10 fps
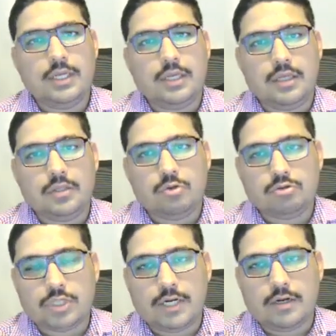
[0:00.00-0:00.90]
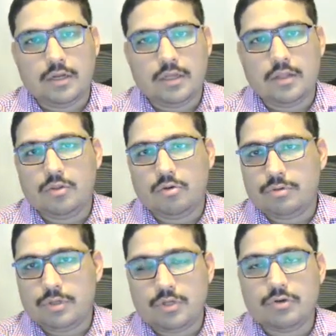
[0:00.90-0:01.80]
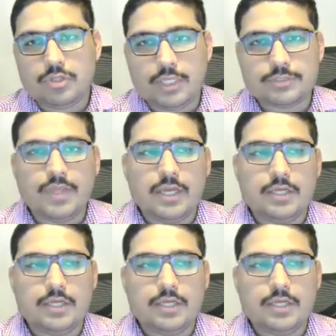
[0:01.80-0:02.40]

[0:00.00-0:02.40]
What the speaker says: those are not good things.